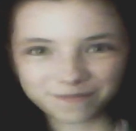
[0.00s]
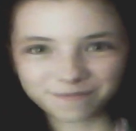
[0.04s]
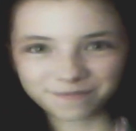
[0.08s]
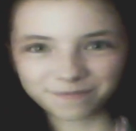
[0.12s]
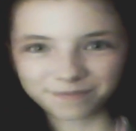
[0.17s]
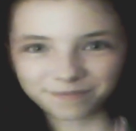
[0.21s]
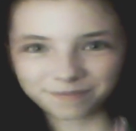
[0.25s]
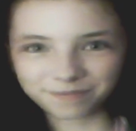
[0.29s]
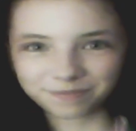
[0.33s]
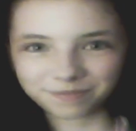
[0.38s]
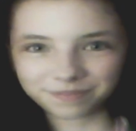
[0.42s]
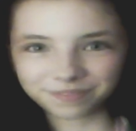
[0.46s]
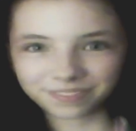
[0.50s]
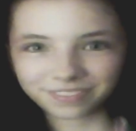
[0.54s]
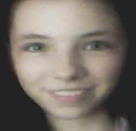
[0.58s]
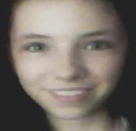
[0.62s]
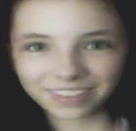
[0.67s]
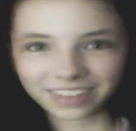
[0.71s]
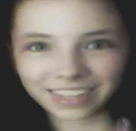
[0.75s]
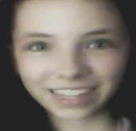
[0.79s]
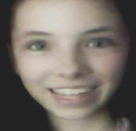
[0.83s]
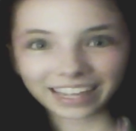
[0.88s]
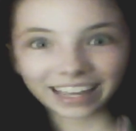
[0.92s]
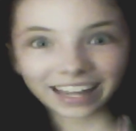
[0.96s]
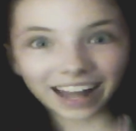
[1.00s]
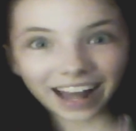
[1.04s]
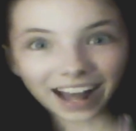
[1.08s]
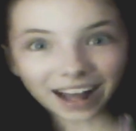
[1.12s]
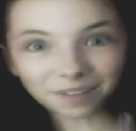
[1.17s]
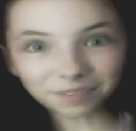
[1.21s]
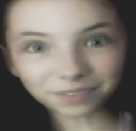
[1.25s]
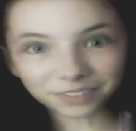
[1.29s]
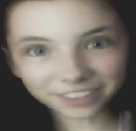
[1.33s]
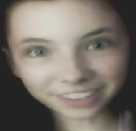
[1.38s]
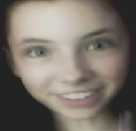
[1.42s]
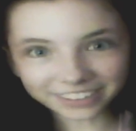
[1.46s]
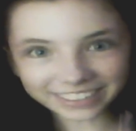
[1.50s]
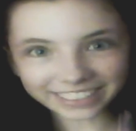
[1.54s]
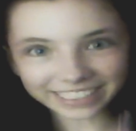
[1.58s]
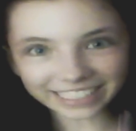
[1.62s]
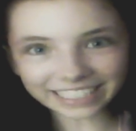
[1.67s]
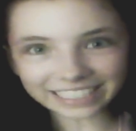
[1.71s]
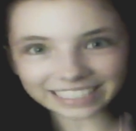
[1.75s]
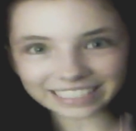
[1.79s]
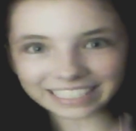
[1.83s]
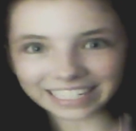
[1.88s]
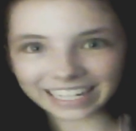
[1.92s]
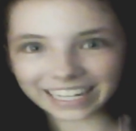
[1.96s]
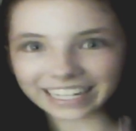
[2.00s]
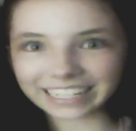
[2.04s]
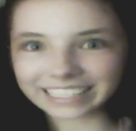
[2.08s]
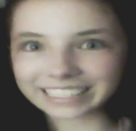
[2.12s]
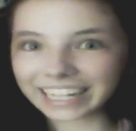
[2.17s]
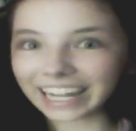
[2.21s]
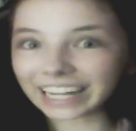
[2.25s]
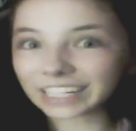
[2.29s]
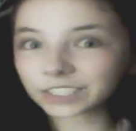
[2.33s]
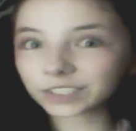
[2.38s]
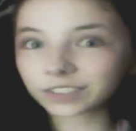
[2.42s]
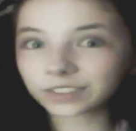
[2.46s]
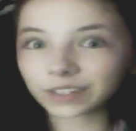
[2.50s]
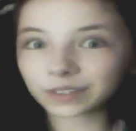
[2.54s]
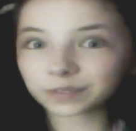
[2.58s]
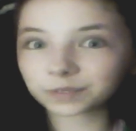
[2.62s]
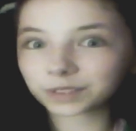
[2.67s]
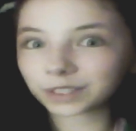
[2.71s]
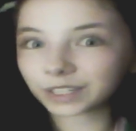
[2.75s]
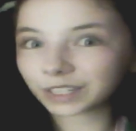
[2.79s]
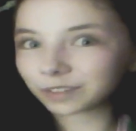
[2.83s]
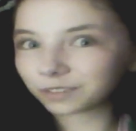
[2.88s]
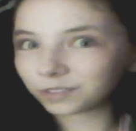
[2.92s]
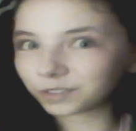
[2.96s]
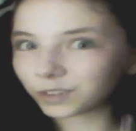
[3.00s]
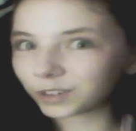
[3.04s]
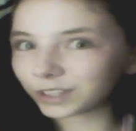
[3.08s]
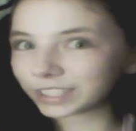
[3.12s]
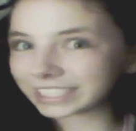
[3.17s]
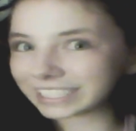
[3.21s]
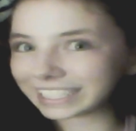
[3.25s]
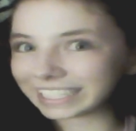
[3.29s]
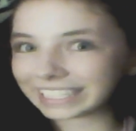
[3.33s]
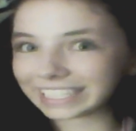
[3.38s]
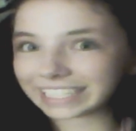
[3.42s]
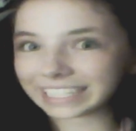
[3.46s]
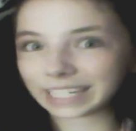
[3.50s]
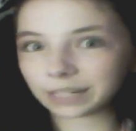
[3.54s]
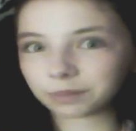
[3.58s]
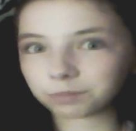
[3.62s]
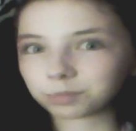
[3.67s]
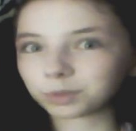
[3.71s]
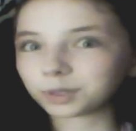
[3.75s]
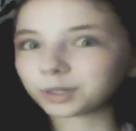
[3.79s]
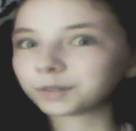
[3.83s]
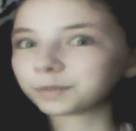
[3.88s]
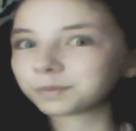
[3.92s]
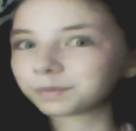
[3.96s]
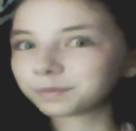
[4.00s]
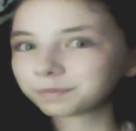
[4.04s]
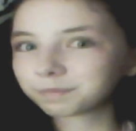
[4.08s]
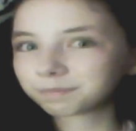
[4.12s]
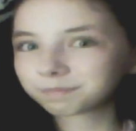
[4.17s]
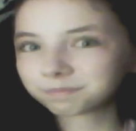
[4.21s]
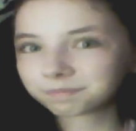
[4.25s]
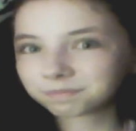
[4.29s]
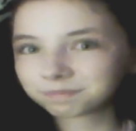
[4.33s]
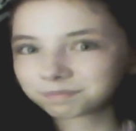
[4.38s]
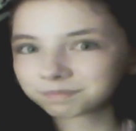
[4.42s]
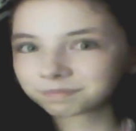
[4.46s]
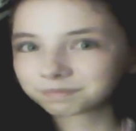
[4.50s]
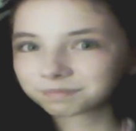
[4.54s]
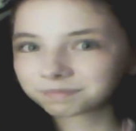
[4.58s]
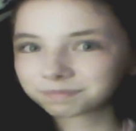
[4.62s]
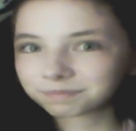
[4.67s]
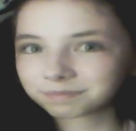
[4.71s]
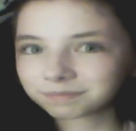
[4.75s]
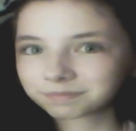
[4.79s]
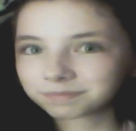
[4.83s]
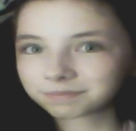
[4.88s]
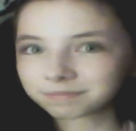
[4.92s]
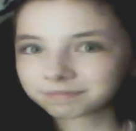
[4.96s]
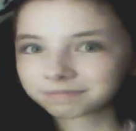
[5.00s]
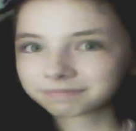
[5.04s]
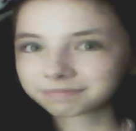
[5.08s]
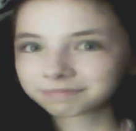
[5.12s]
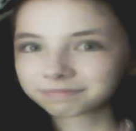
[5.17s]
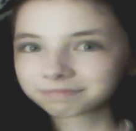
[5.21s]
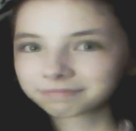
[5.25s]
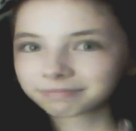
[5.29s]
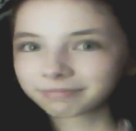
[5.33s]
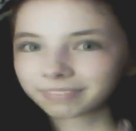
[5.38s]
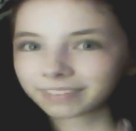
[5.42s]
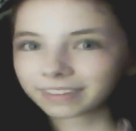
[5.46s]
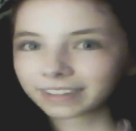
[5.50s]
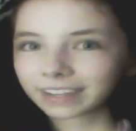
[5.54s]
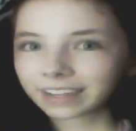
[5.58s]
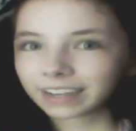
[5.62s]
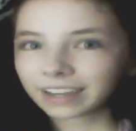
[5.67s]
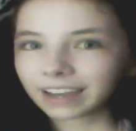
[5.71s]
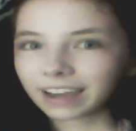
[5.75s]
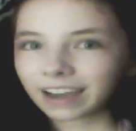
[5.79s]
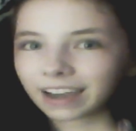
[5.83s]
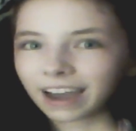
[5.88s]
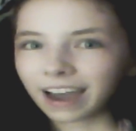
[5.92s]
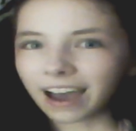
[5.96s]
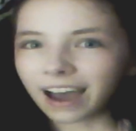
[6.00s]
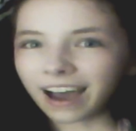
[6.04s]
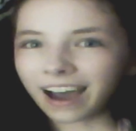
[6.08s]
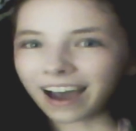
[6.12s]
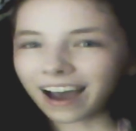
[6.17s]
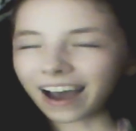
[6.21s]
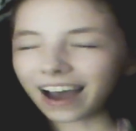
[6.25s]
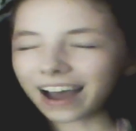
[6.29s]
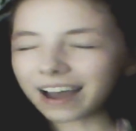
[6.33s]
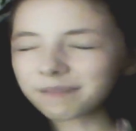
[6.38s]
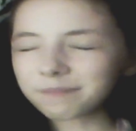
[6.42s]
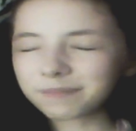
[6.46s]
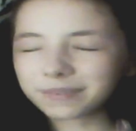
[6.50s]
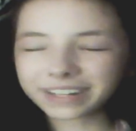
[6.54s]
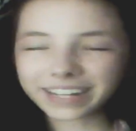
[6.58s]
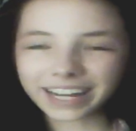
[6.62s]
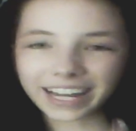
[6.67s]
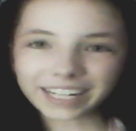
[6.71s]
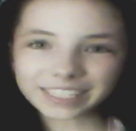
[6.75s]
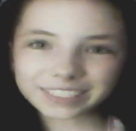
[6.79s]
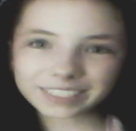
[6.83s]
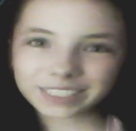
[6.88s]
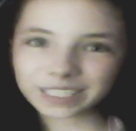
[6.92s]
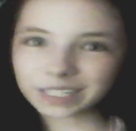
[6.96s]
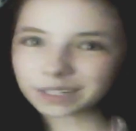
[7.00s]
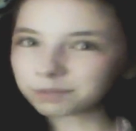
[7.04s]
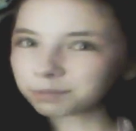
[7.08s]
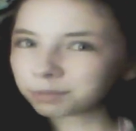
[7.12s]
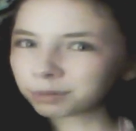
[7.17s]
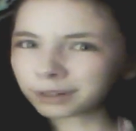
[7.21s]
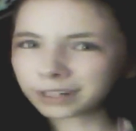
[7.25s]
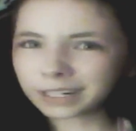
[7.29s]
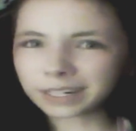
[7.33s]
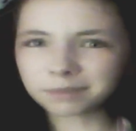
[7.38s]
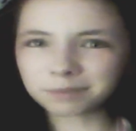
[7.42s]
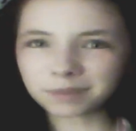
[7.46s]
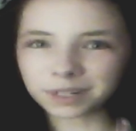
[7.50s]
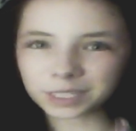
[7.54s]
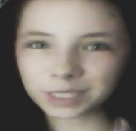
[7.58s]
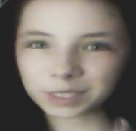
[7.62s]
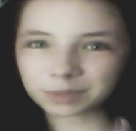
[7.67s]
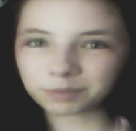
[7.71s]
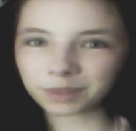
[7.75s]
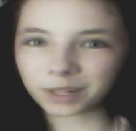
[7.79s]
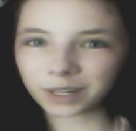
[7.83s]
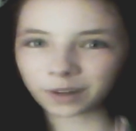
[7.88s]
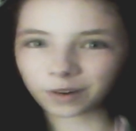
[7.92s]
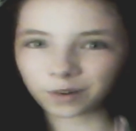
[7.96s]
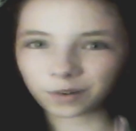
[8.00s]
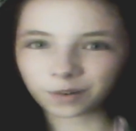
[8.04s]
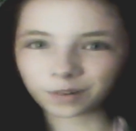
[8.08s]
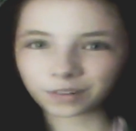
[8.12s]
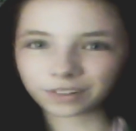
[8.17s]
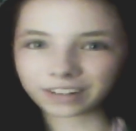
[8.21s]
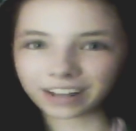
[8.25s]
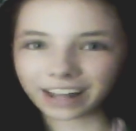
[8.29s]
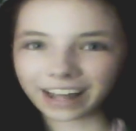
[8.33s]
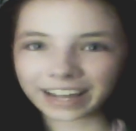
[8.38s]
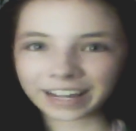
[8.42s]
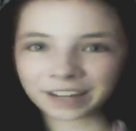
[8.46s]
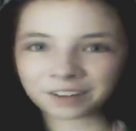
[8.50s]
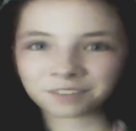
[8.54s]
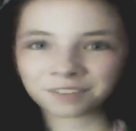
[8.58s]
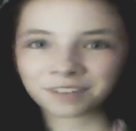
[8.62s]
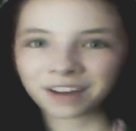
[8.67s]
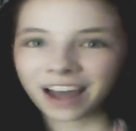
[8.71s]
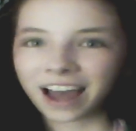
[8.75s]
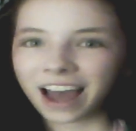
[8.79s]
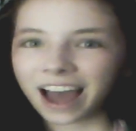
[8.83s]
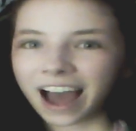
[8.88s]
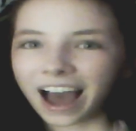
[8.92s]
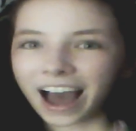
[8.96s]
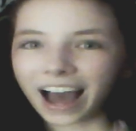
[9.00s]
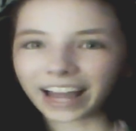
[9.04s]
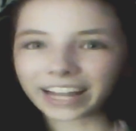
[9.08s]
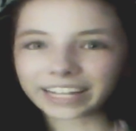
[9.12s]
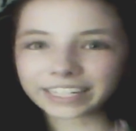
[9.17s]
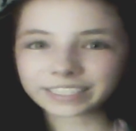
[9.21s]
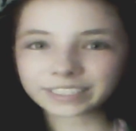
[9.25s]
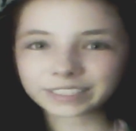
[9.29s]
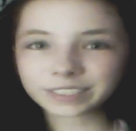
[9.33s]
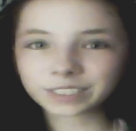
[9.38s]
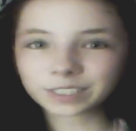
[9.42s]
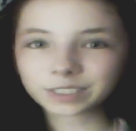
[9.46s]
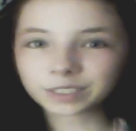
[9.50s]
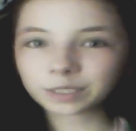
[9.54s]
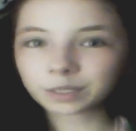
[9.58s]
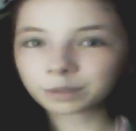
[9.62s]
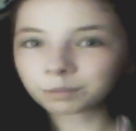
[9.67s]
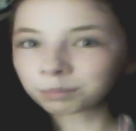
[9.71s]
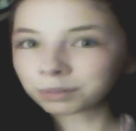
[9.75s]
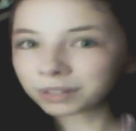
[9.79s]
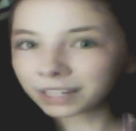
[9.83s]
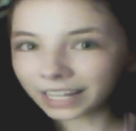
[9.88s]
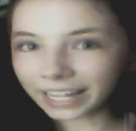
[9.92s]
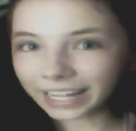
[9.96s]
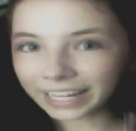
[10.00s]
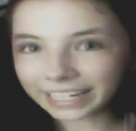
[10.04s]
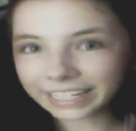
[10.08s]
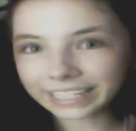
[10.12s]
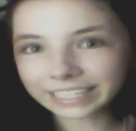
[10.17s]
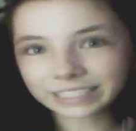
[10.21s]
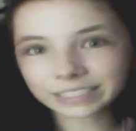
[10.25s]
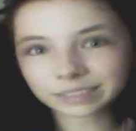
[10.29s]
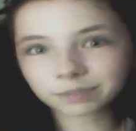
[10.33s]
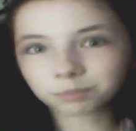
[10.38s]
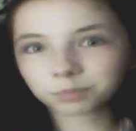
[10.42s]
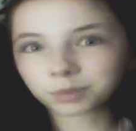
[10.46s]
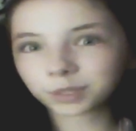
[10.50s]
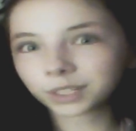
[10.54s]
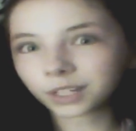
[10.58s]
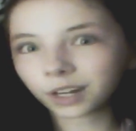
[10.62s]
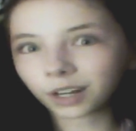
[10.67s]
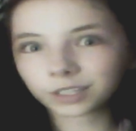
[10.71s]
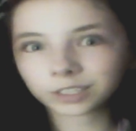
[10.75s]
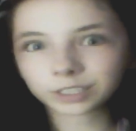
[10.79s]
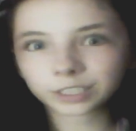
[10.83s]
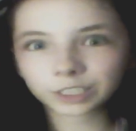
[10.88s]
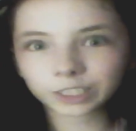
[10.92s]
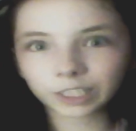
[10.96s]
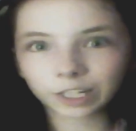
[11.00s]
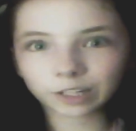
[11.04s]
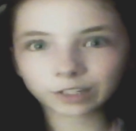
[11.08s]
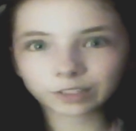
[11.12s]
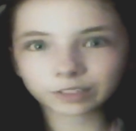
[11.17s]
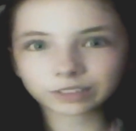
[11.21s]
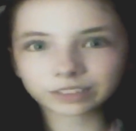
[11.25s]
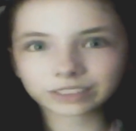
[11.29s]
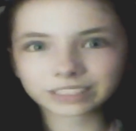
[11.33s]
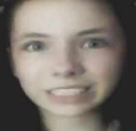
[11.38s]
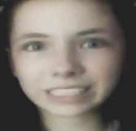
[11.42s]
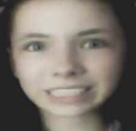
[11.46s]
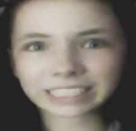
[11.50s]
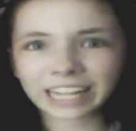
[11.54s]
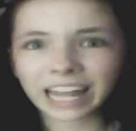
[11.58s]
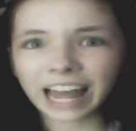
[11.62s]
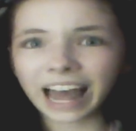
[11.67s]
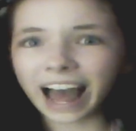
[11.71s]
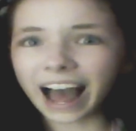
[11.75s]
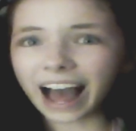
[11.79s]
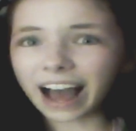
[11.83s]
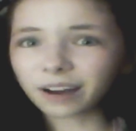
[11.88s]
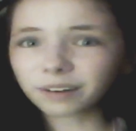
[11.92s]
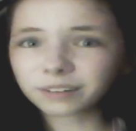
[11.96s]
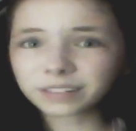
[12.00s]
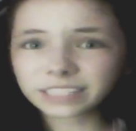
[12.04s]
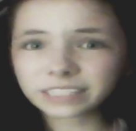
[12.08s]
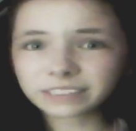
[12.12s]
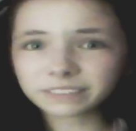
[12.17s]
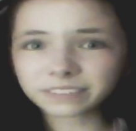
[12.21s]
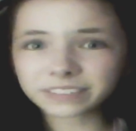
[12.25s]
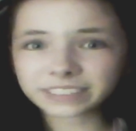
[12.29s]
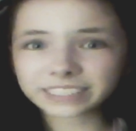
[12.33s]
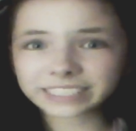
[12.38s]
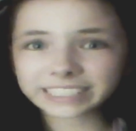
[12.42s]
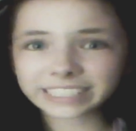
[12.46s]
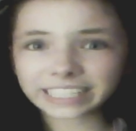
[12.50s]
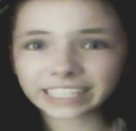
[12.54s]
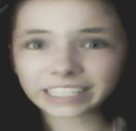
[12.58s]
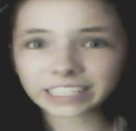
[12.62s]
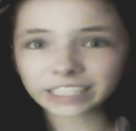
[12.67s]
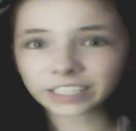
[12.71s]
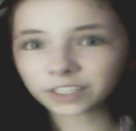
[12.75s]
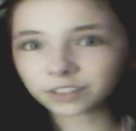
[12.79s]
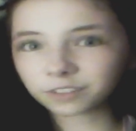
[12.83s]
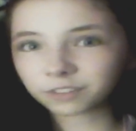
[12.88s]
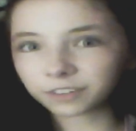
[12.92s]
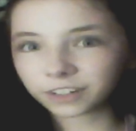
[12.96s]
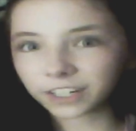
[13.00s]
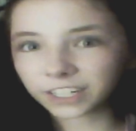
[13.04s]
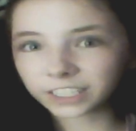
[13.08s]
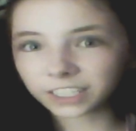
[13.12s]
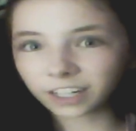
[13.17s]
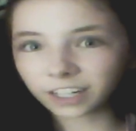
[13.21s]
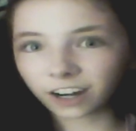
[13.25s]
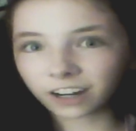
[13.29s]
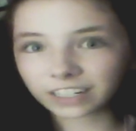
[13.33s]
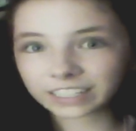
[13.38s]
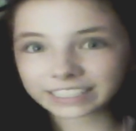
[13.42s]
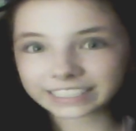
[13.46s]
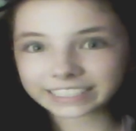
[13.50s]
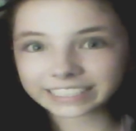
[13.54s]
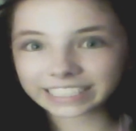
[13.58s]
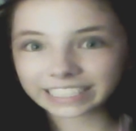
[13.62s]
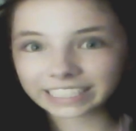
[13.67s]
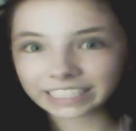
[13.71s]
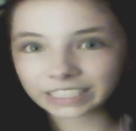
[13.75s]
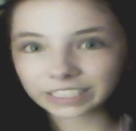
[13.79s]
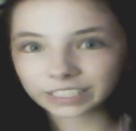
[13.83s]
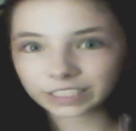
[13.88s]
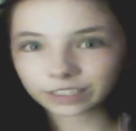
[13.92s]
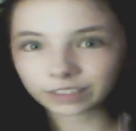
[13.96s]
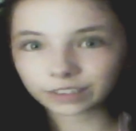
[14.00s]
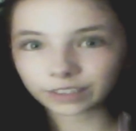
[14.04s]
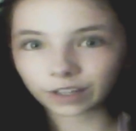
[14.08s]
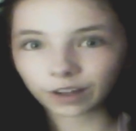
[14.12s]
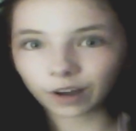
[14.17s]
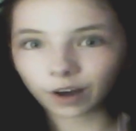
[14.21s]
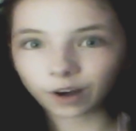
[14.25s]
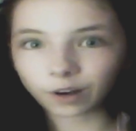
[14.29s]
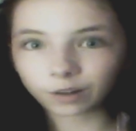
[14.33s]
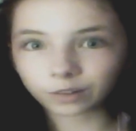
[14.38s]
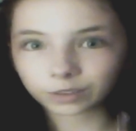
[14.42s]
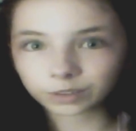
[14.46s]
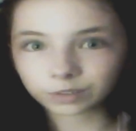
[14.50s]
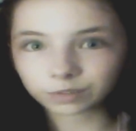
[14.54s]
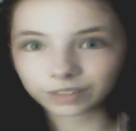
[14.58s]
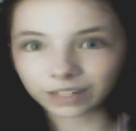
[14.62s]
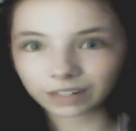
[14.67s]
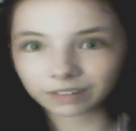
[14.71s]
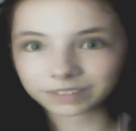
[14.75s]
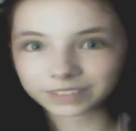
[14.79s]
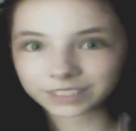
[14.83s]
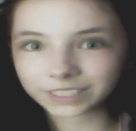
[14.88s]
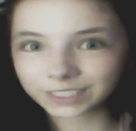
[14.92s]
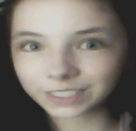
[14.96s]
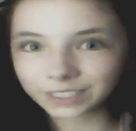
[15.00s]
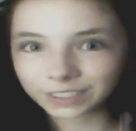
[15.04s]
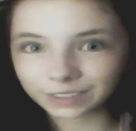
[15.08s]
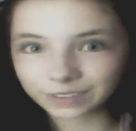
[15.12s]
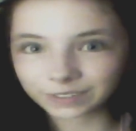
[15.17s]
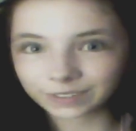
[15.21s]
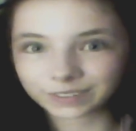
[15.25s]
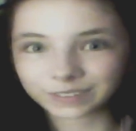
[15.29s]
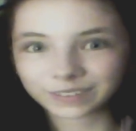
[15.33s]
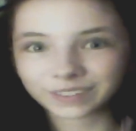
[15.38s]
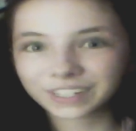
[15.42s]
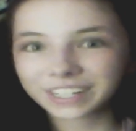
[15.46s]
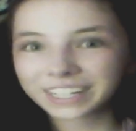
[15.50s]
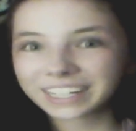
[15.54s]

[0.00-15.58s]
How old are you? I'm 13, and actually I'm turning 14 in April. When did you start acting? I've been acting pretty much my whole life. I used to do plays and put on shows, and I would even stand in the front yard and sing into the hose when I was two.